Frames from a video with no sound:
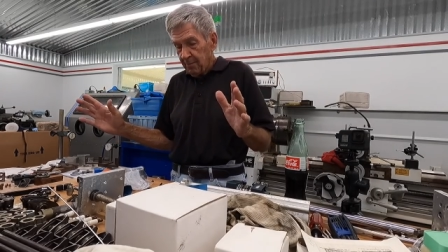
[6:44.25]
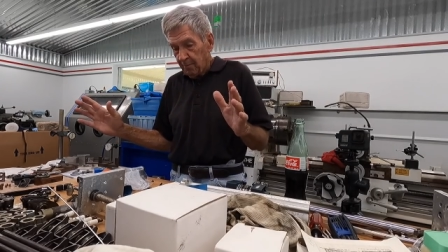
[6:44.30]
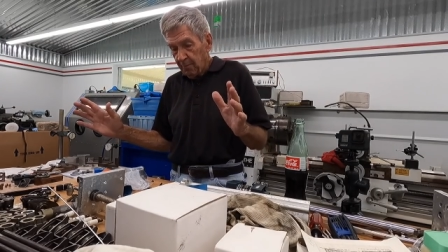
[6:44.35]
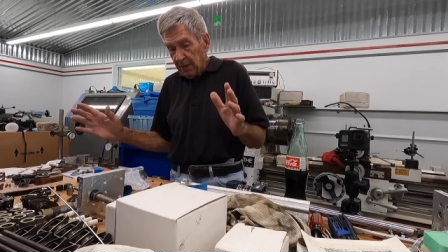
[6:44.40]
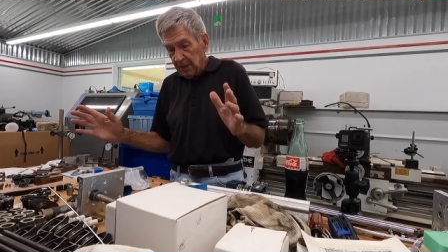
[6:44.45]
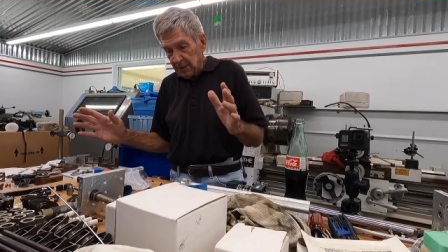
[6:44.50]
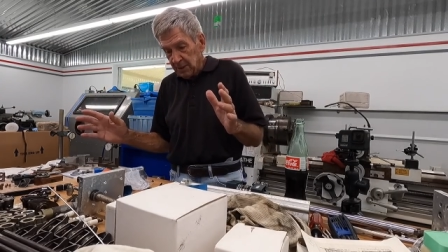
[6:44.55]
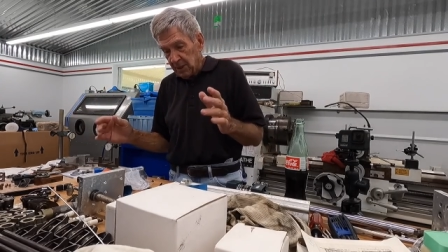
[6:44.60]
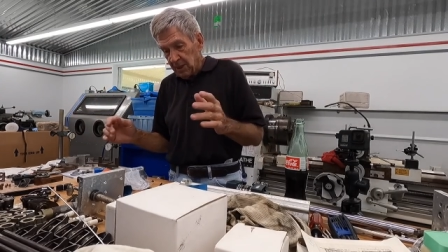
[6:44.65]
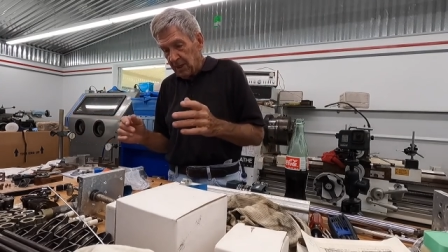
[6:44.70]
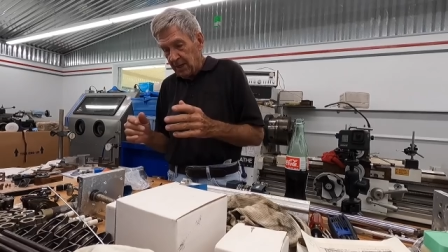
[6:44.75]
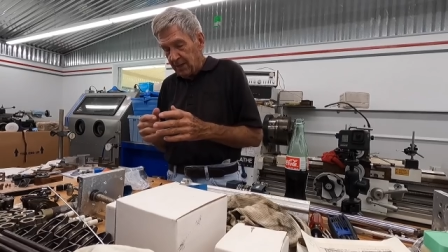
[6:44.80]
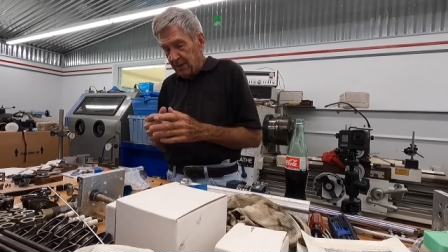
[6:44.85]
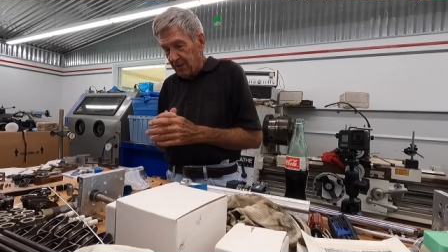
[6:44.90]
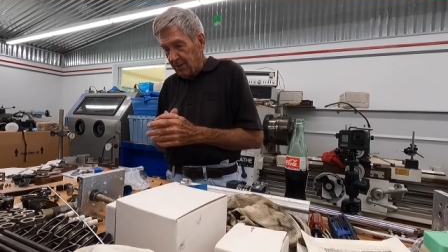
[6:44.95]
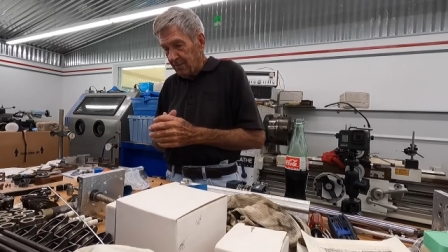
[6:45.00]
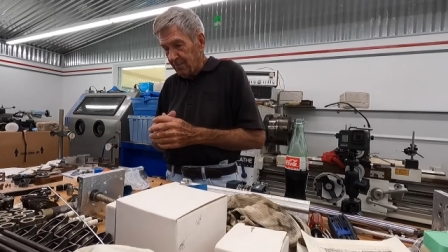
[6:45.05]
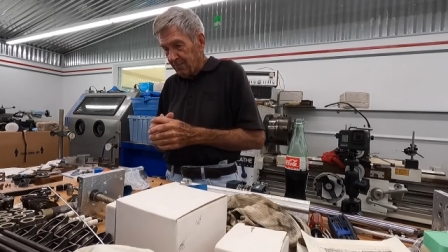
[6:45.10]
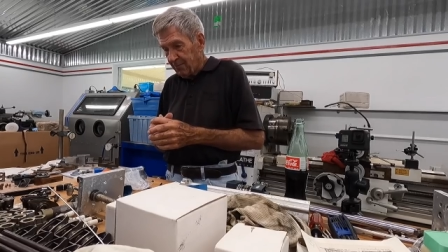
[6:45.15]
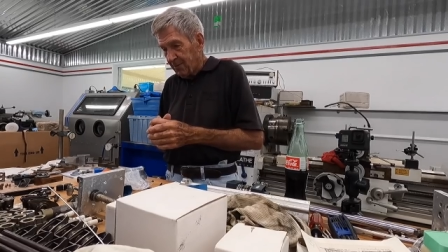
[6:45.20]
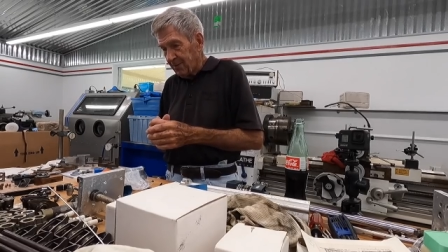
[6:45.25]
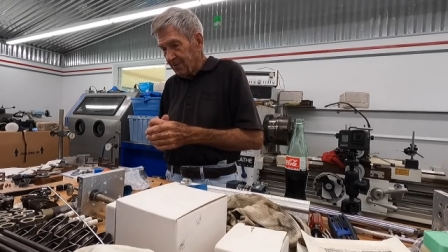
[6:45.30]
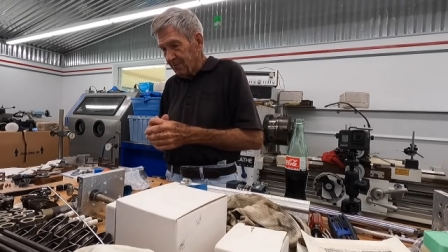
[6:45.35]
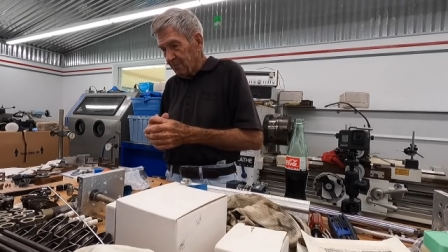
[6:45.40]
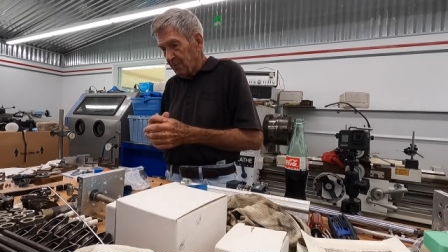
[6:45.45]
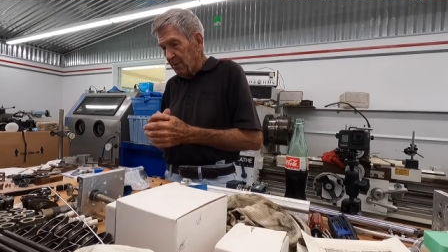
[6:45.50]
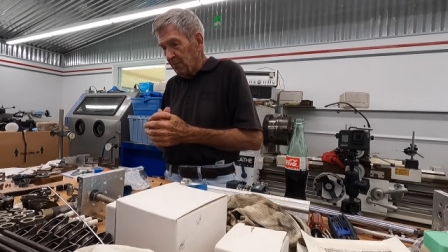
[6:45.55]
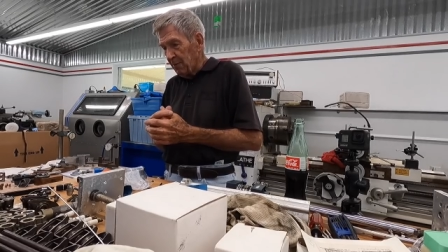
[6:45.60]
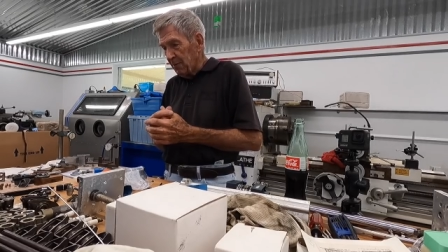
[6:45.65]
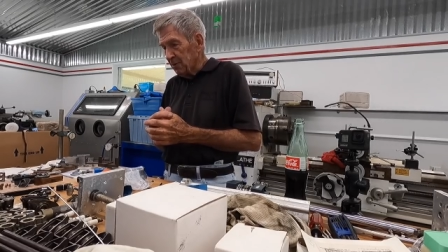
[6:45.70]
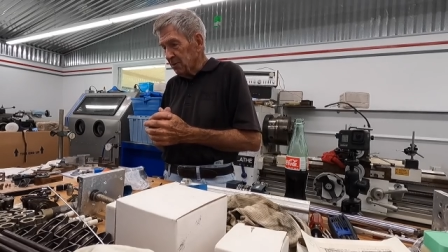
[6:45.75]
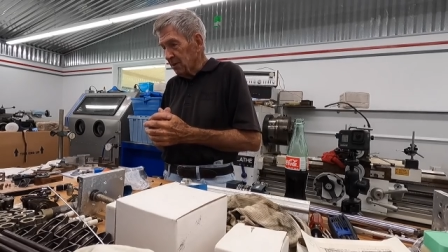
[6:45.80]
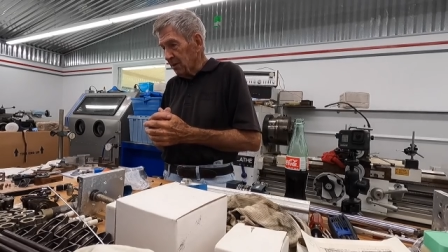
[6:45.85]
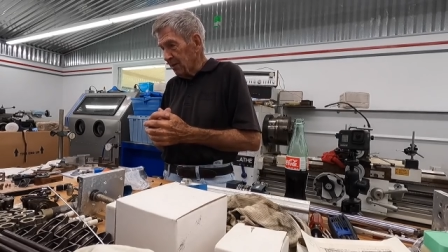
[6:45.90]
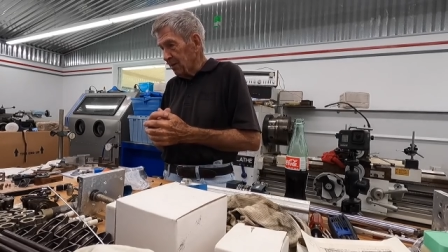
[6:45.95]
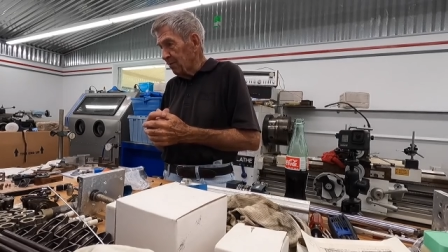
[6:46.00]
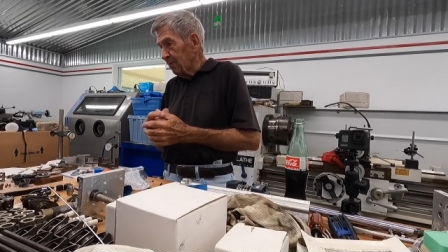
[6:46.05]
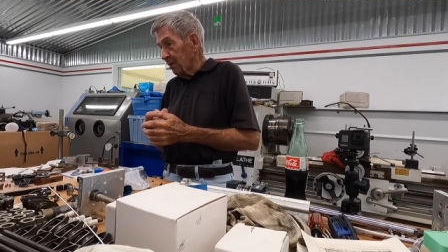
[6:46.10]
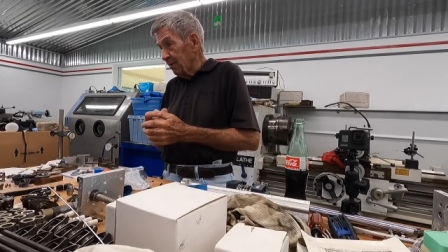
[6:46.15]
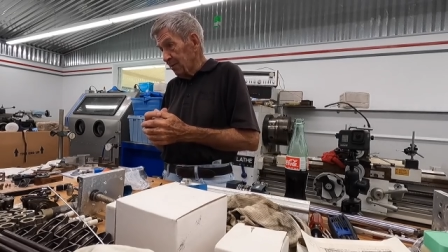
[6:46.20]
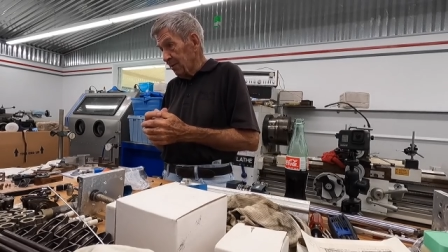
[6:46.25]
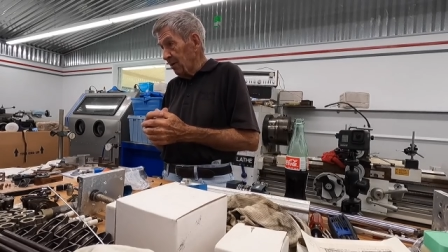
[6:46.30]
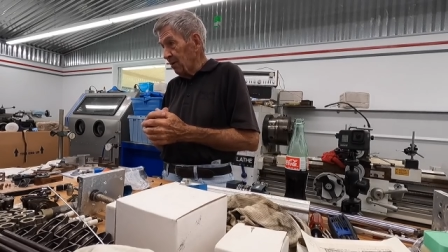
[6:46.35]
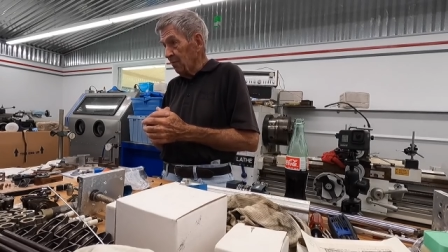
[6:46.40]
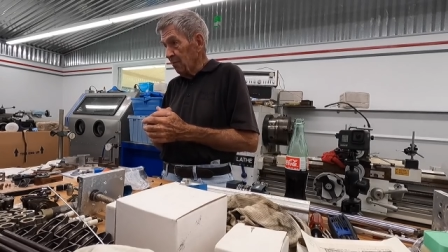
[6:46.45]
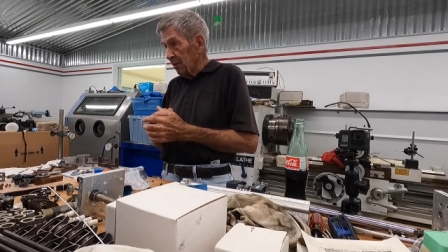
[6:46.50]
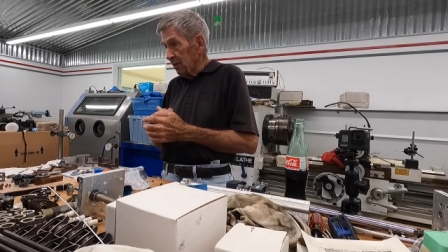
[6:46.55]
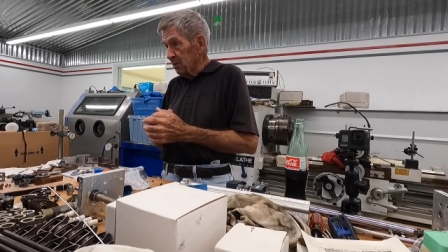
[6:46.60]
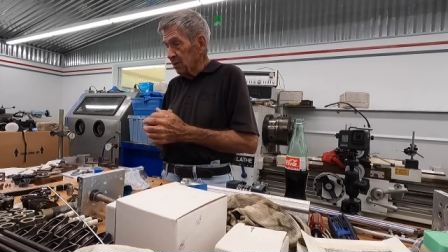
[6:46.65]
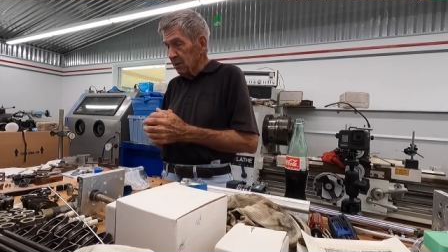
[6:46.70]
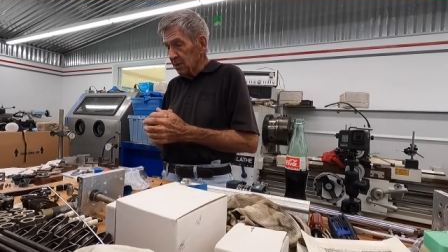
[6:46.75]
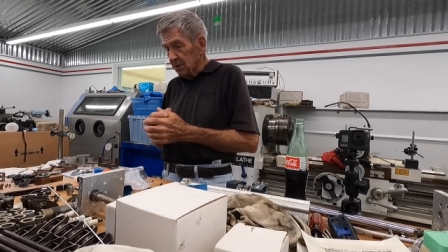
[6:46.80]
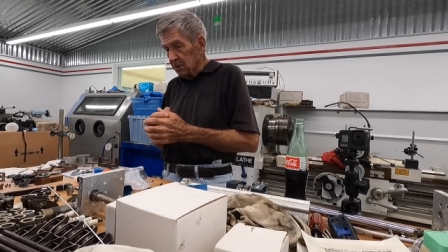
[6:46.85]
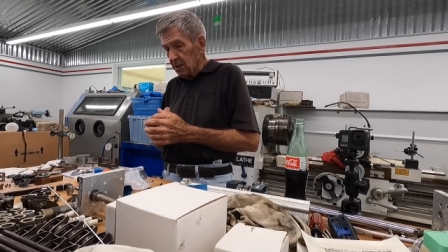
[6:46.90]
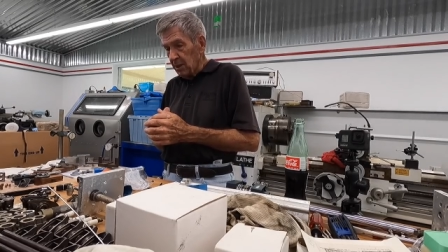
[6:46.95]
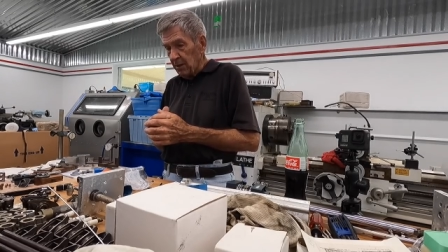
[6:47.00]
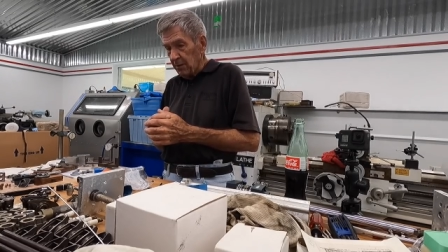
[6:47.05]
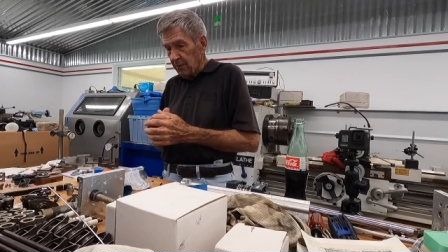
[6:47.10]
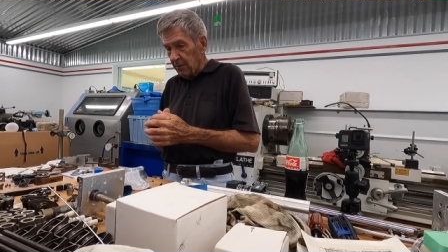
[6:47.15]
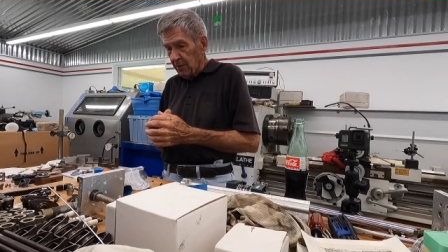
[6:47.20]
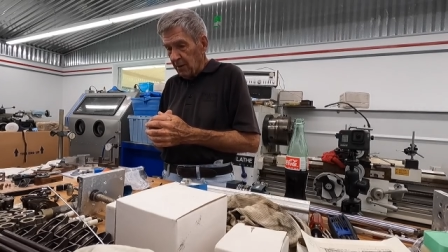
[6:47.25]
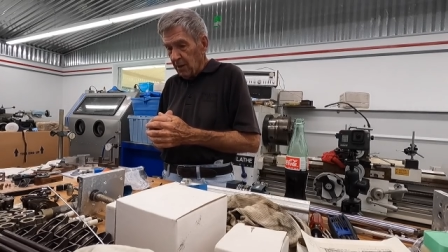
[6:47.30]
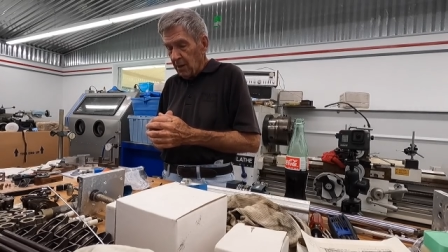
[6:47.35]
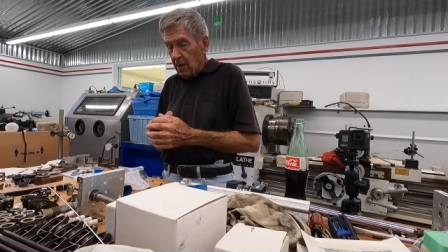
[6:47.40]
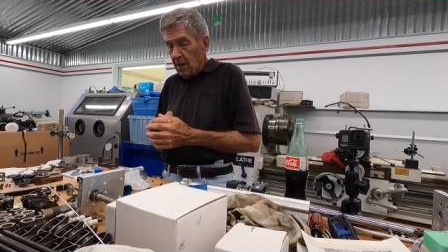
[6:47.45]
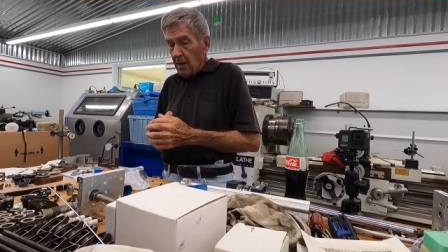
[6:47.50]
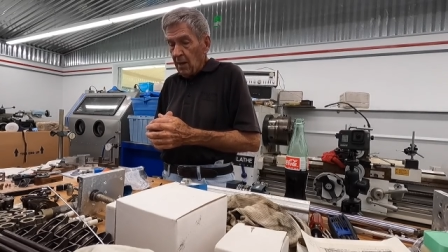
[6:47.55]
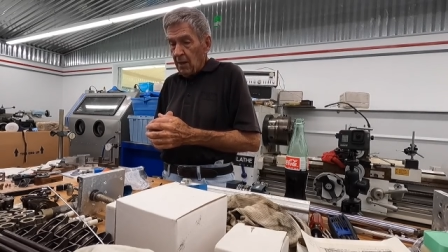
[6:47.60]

busy in here, people would say it's not busy, it's cluttered,